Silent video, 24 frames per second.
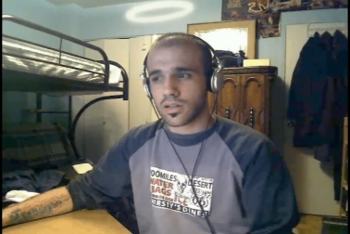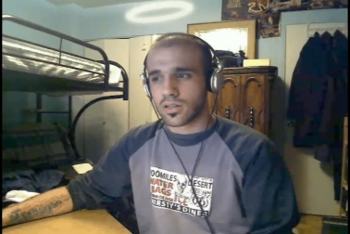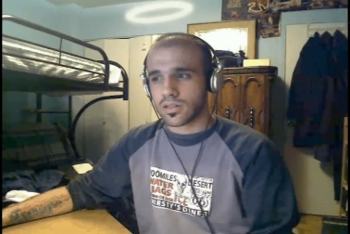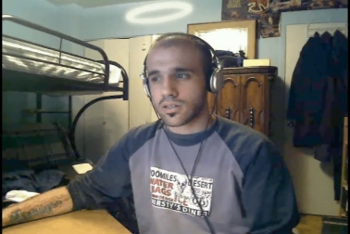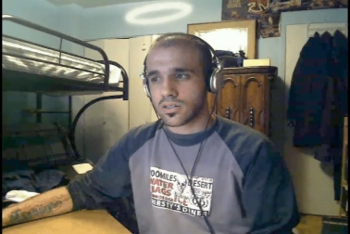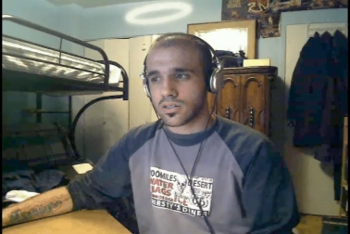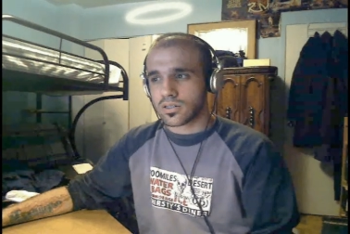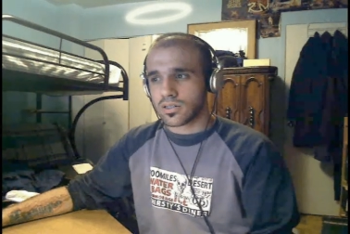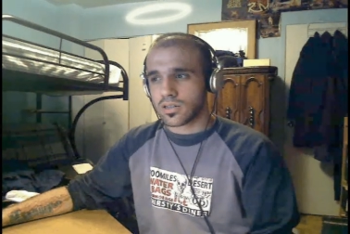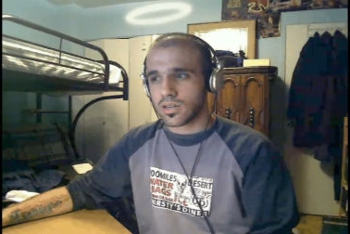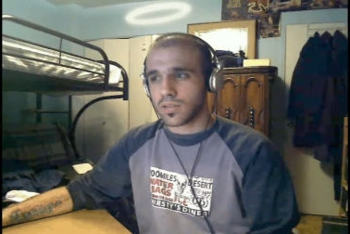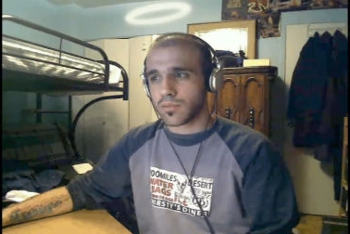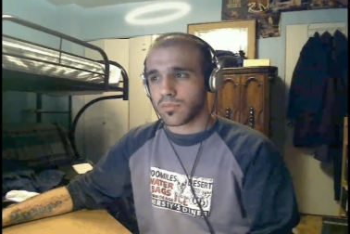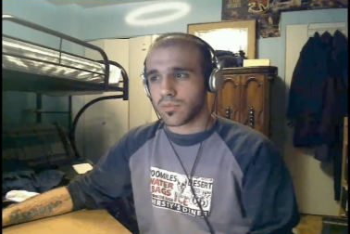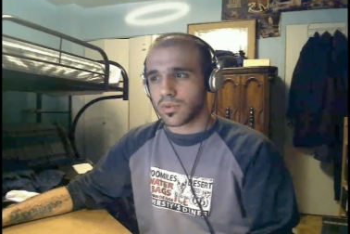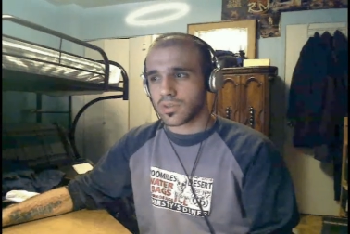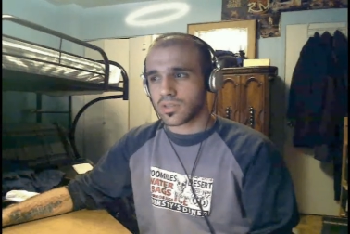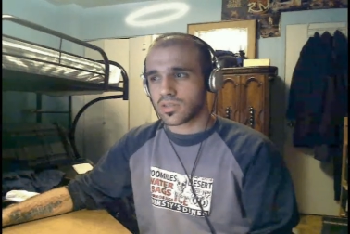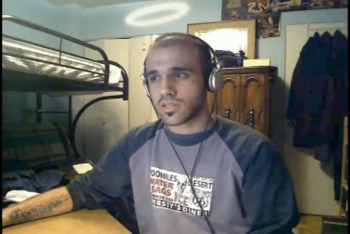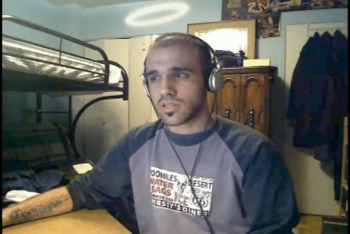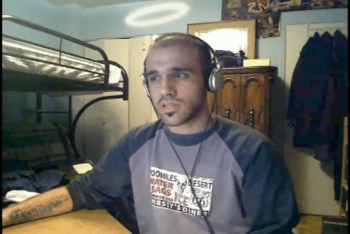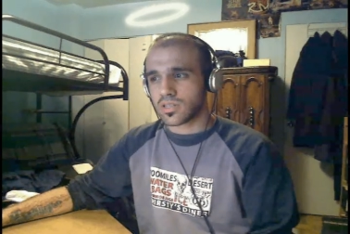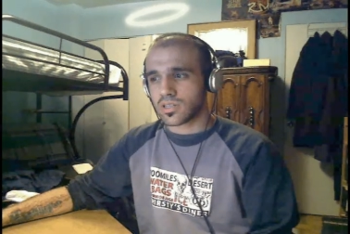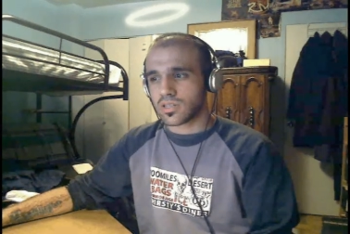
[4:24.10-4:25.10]
yeah,
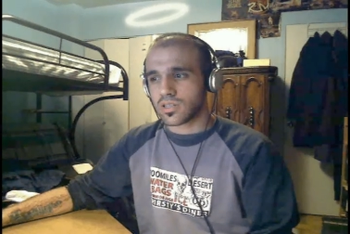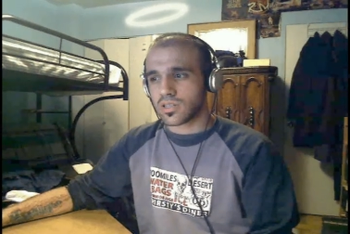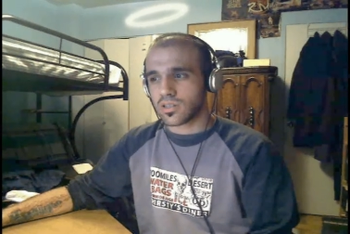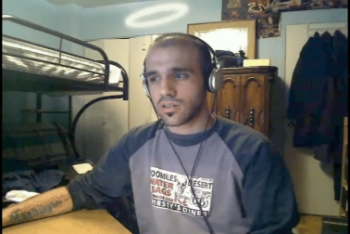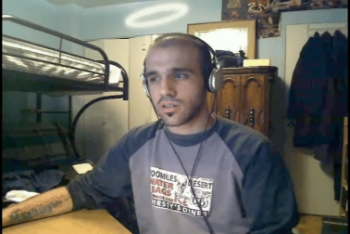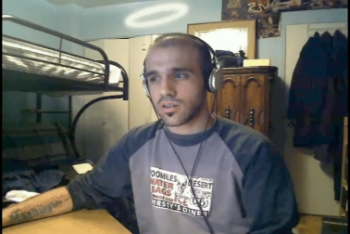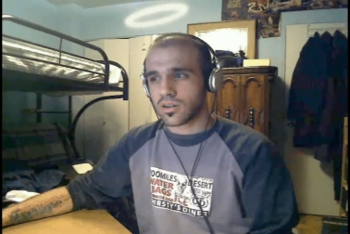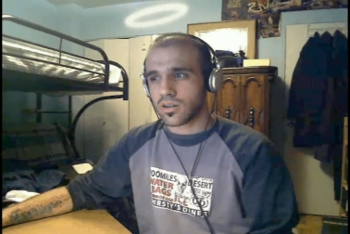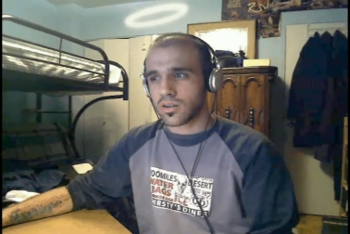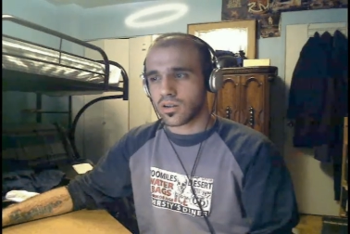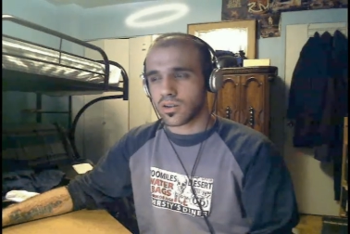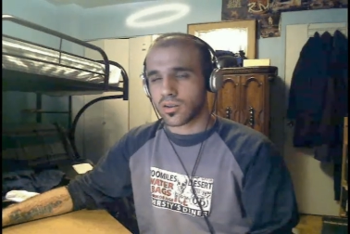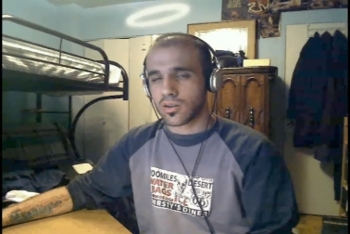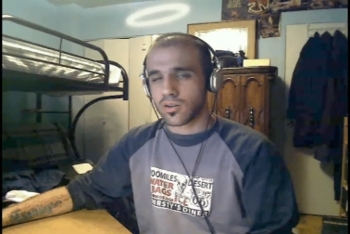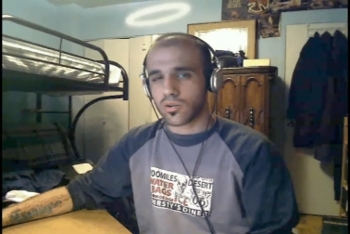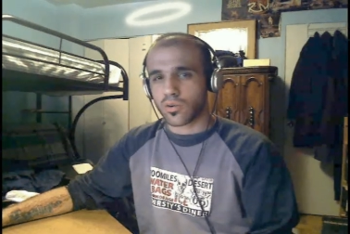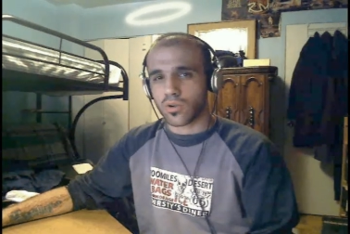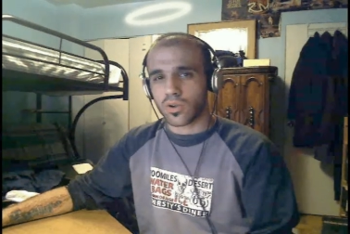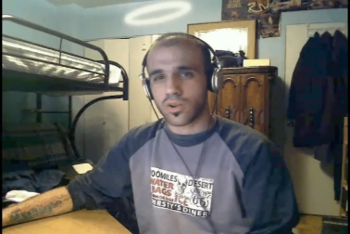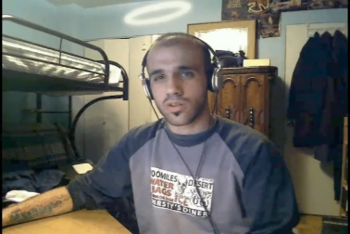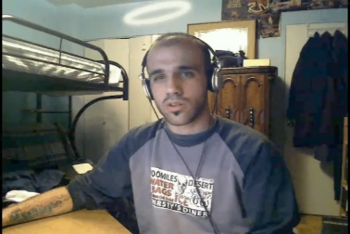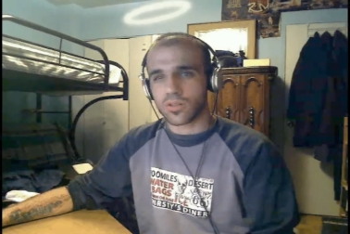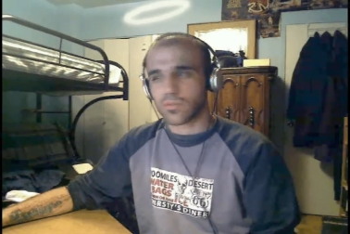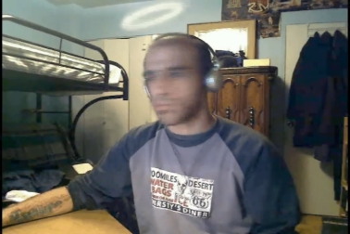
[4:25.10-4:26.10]
but are
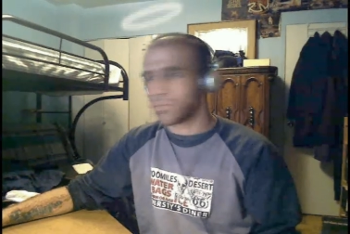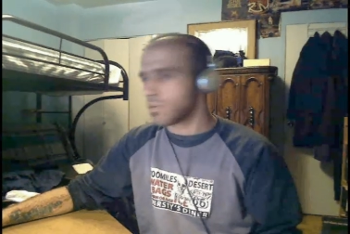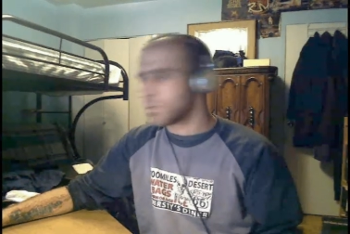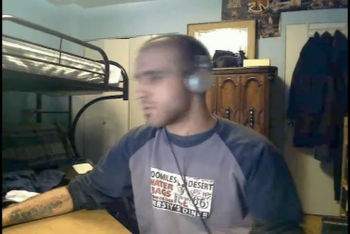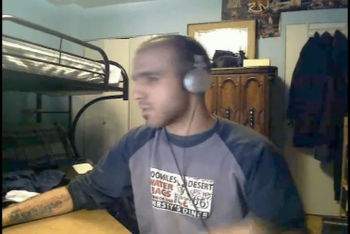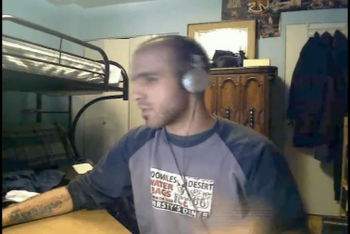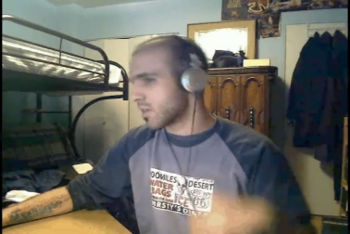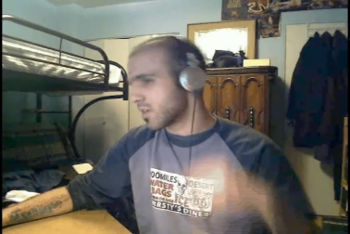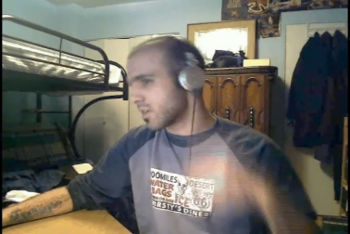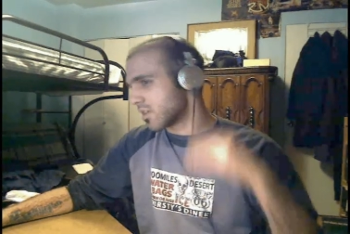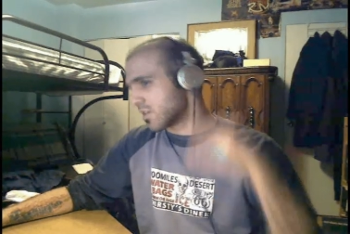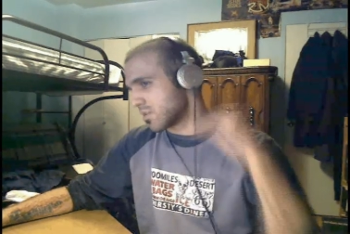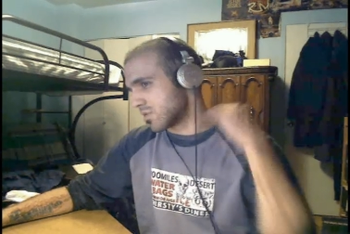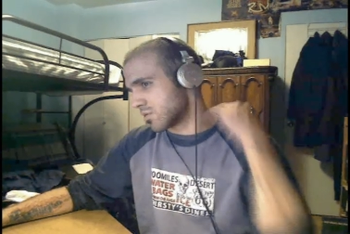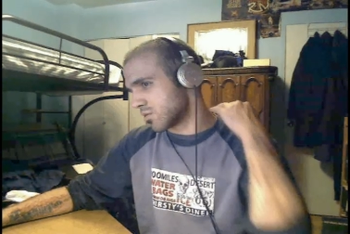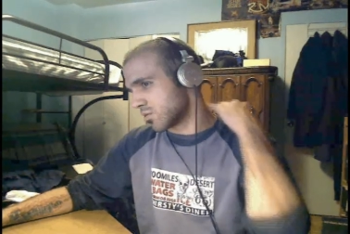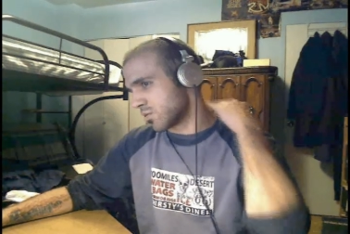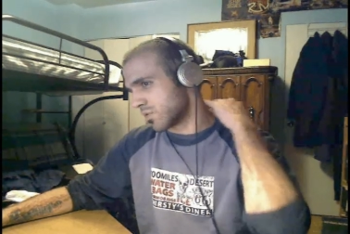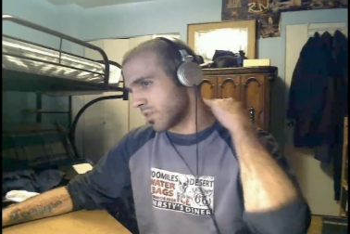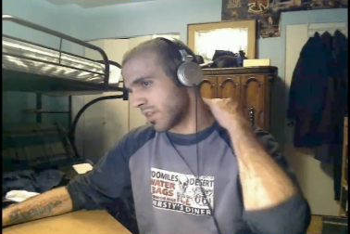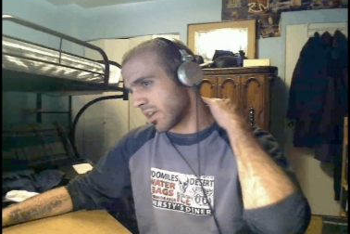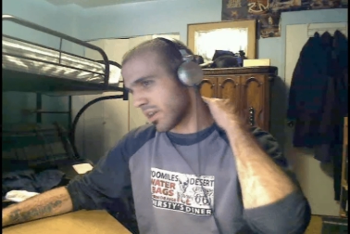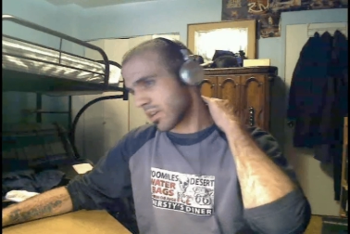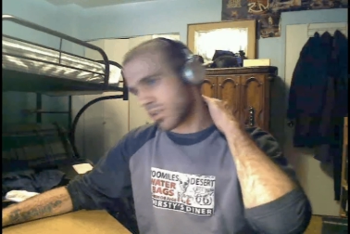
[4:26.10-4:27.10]
quite bad. I get a sore
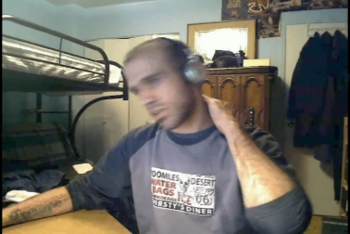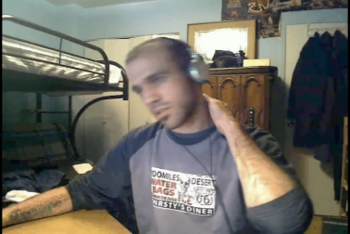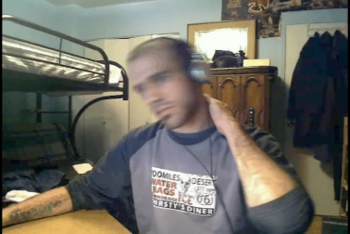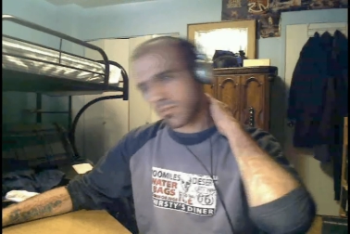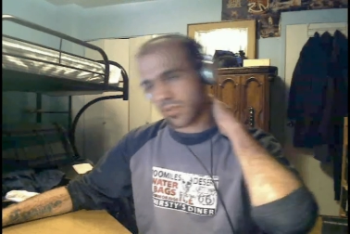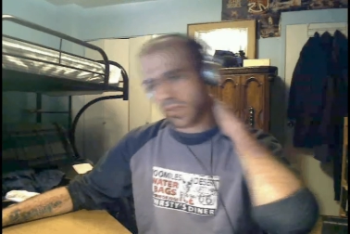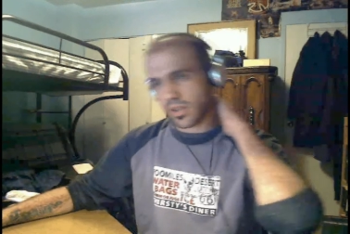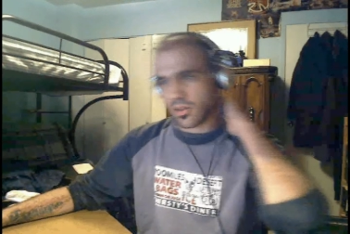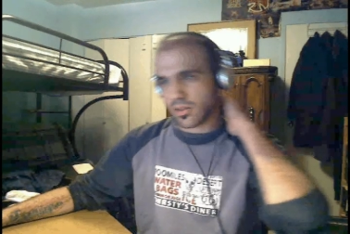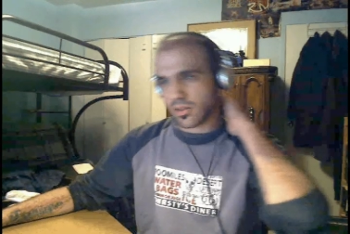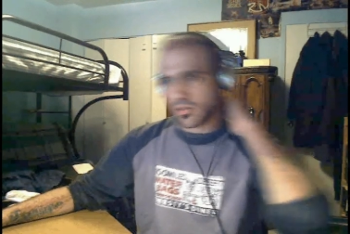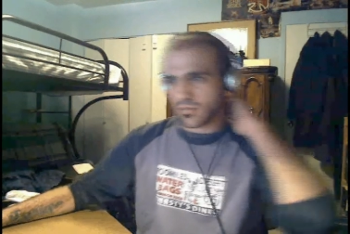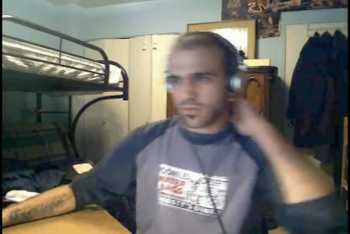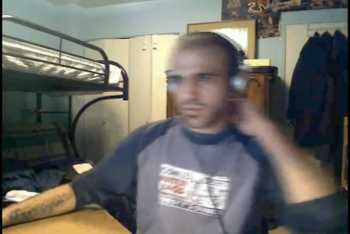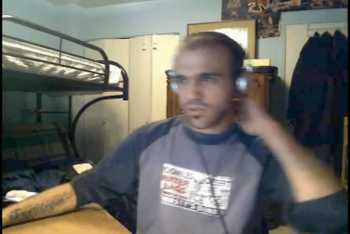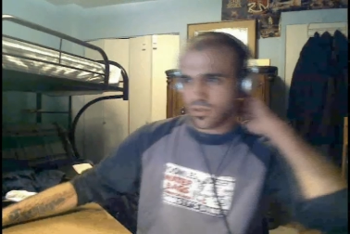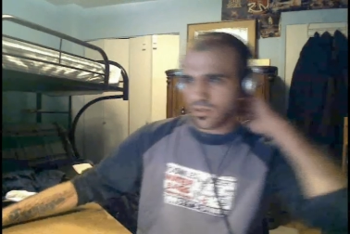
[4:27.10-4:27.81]
neck sometimes,